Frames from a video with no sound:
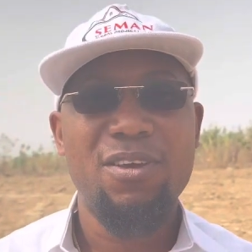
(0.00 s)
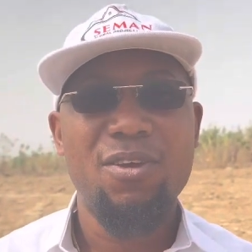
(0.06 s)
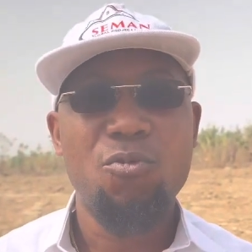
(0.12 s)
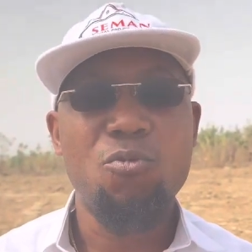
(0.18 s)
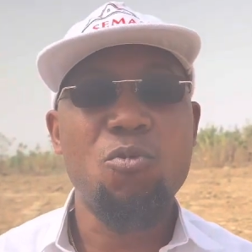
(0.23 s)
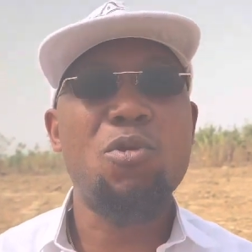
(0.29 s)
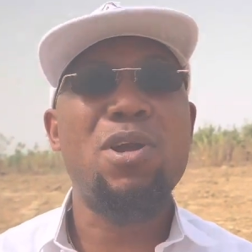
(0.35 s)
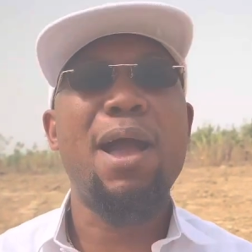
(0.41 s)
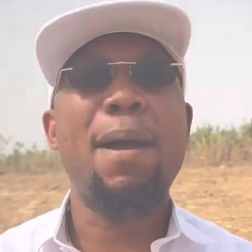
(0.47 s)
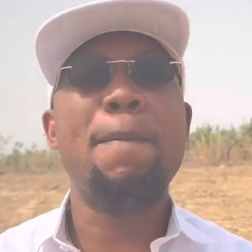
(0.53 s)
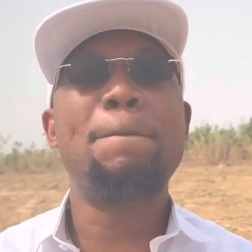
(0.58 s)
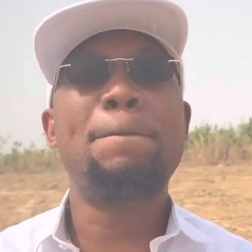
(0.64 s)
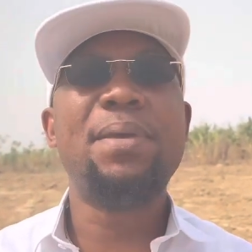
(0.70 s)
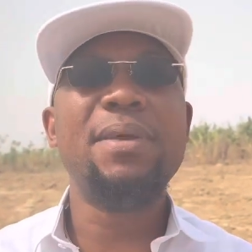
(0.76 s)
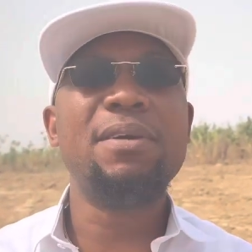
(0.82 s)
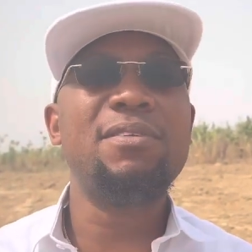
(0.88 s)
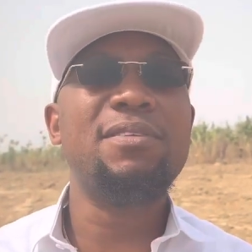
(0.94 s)
We can
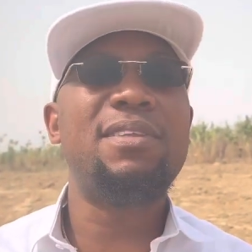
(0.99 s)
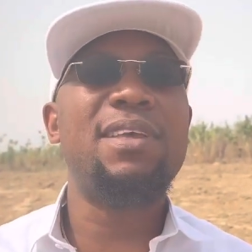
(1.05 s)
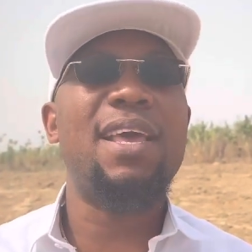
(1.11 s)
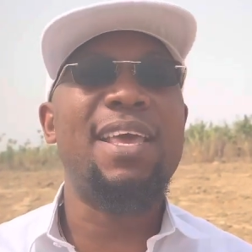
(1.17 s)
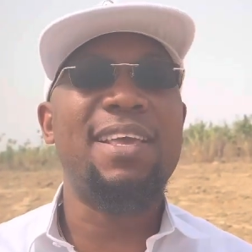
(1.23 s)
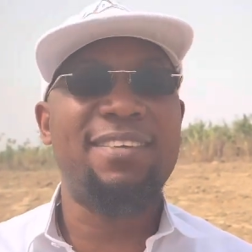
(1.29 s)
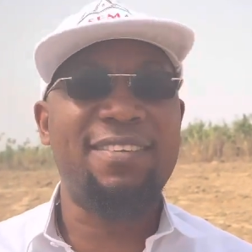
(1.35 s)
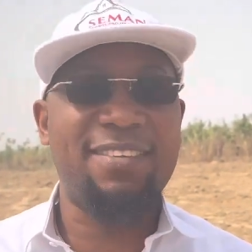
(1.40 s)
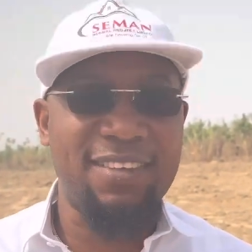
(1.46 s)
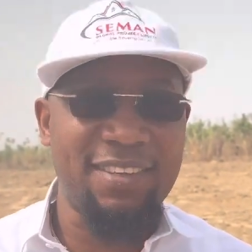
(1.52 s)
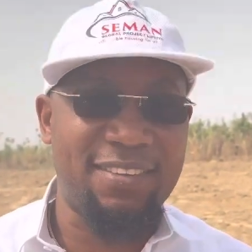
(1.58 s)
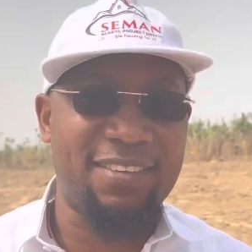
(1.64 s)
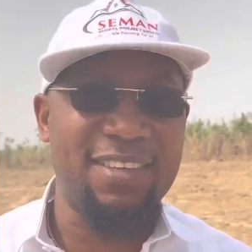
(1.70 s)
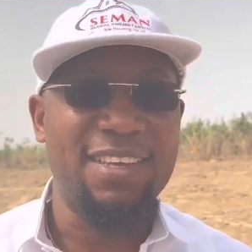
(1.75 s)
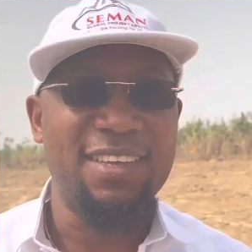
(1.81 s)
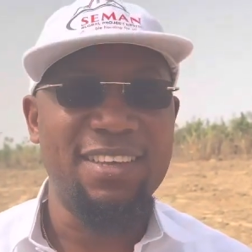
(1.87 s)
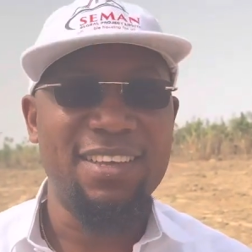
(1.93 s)
build a
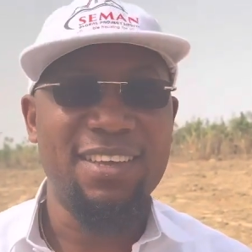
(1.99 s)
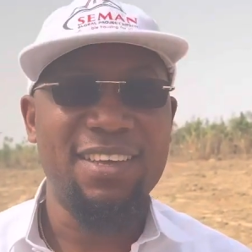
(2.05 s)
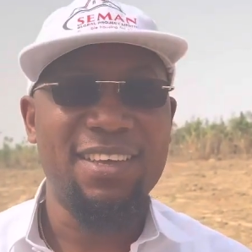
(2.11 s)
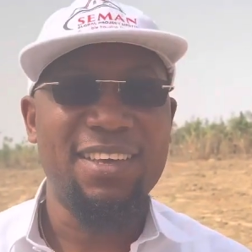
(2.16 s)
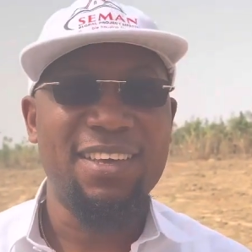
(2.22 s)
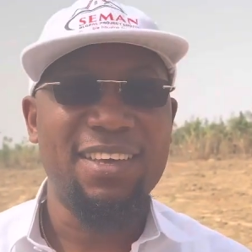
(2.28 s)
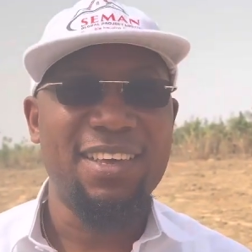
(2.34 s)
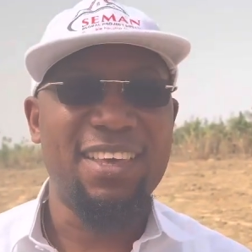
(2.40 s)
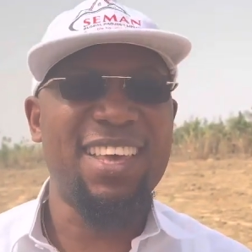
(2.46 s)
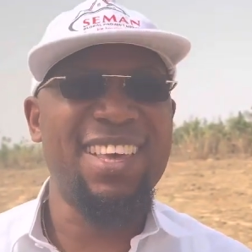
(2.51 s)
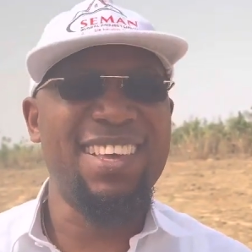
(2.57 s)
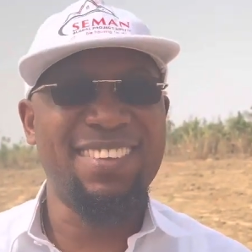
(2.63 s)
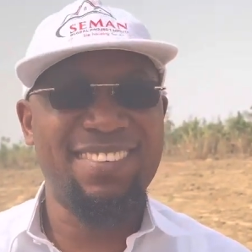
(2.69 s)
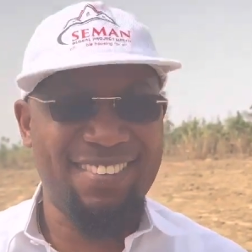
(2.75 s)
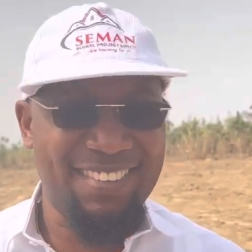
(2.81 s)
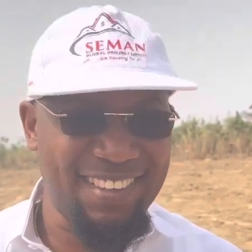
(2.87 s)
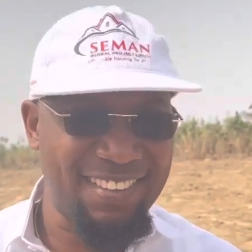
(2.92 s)
city
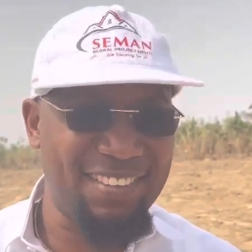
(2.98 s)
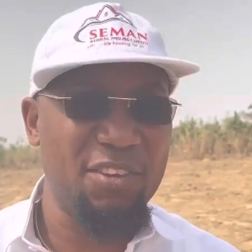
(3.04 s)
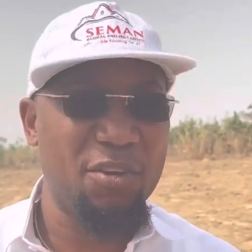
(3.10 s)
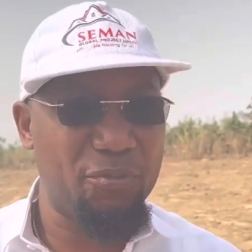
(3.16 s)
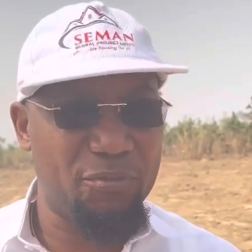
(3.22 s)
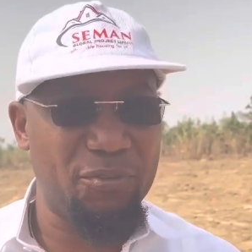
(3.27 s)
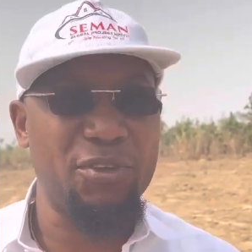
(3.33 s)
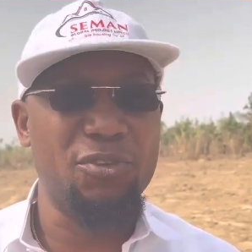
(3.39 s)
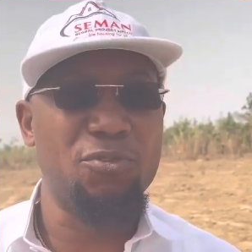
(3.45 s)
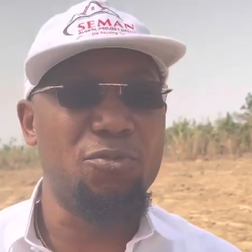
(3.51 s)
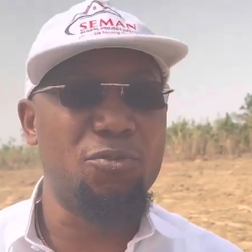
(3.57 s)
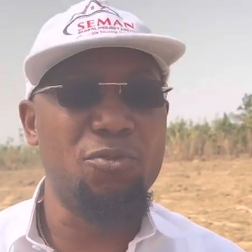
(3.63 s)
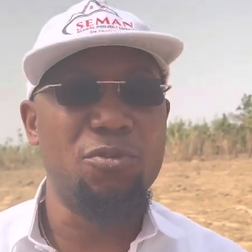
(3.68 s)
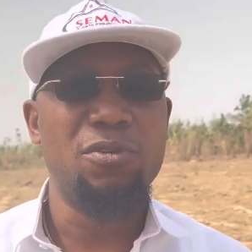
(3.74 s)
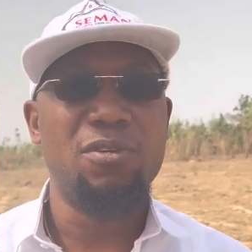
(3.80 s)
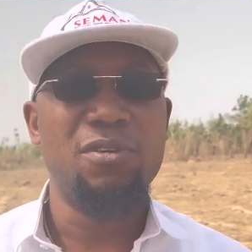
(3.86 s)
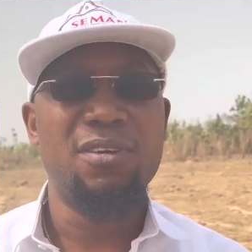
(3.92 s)
of
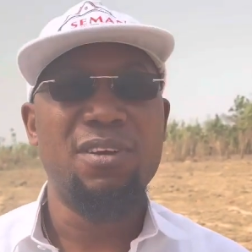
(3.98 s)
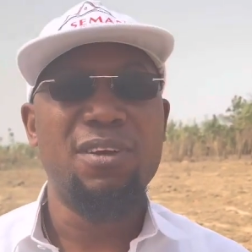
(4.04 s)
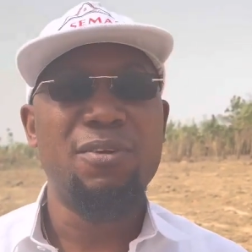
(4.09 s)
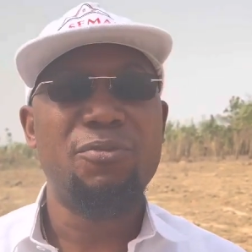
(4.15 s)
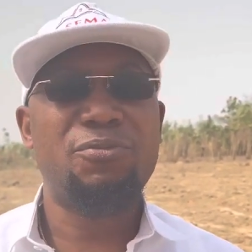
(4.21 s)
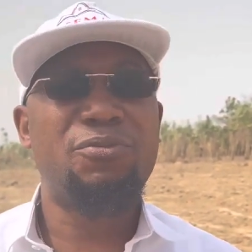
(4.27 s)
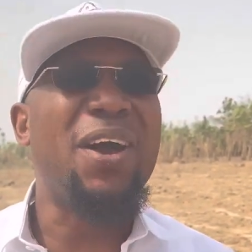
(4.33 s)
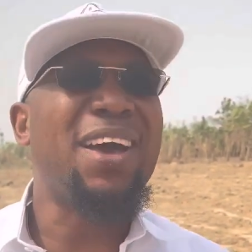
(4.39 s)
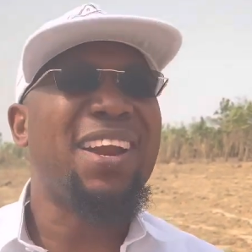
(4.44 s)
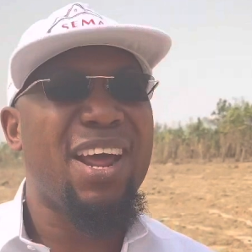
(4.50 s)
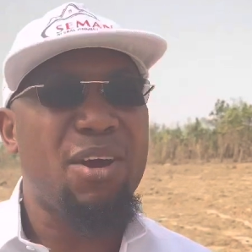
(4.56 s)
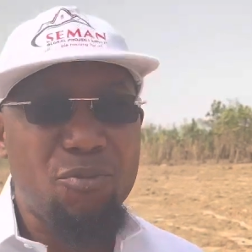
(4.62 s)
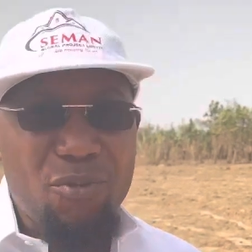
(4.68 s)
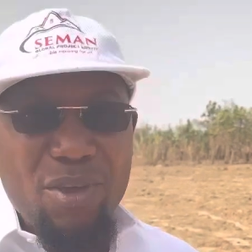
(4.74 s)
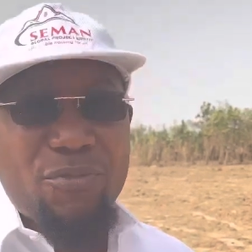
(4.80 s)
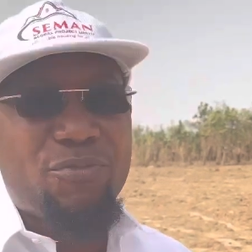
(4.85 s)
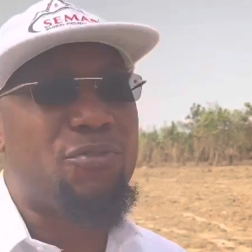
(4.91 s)
Enugu, far
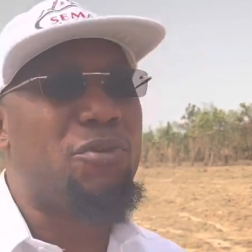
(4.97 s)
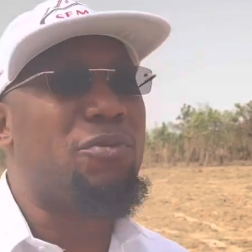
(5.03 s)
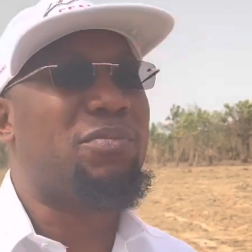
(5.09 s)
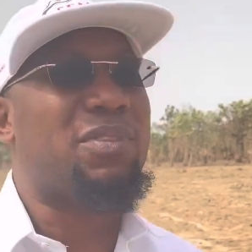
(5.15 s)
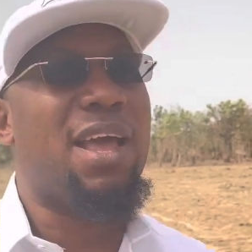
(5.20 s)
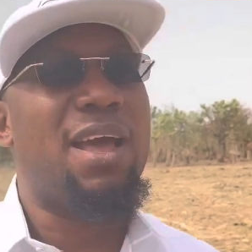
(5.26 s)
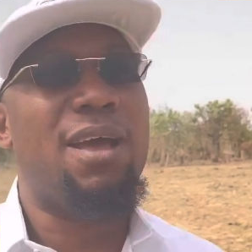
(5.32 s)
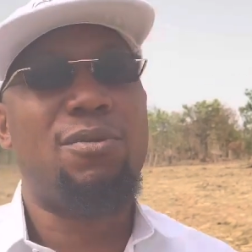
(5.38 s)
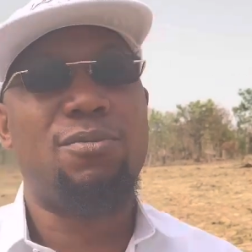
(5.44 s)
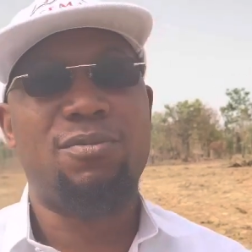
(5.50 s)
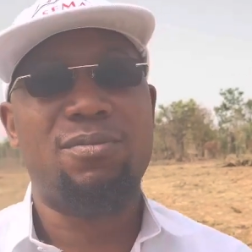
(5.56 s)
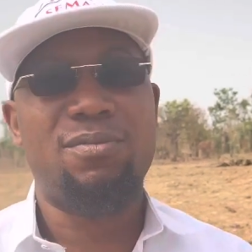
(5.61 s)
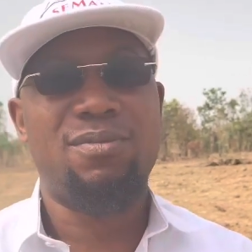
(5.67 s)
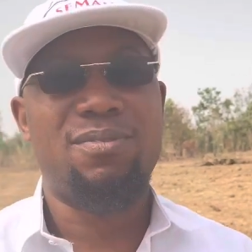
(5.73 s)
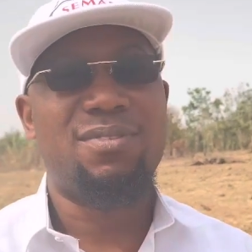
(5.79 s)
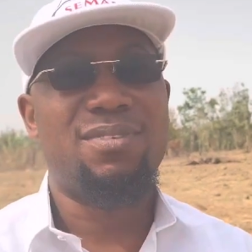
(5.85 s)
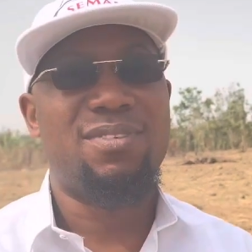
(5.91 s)
away from
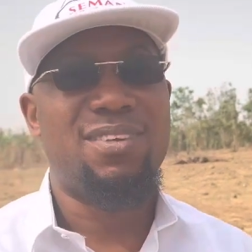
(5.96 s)
town.